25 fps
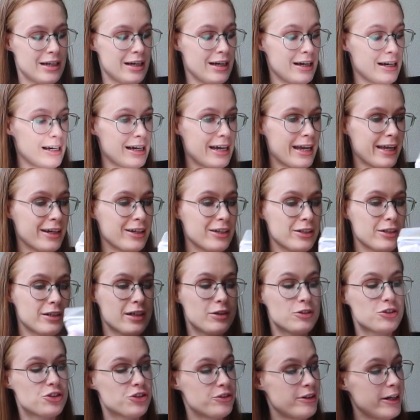I got an
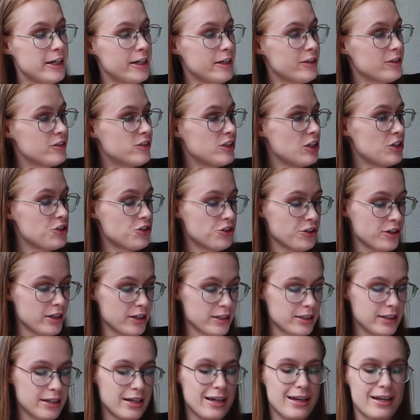Australian
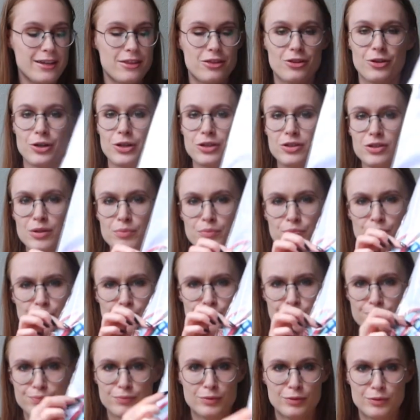t-shirt. I thought the
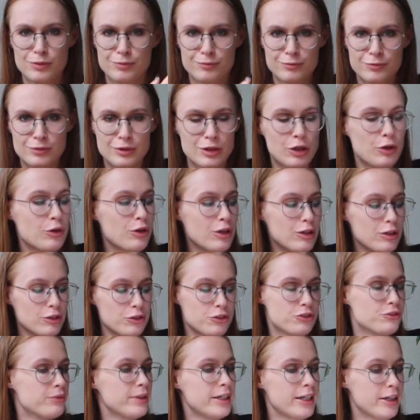logo
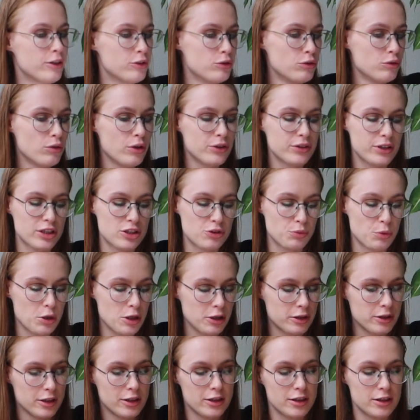looked really cool on this
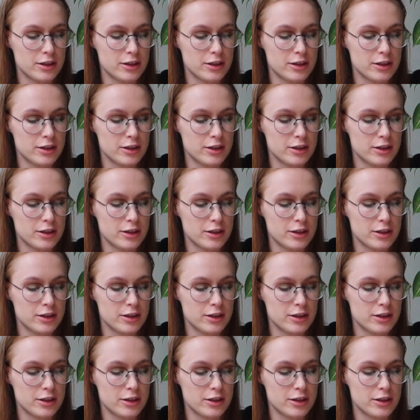one.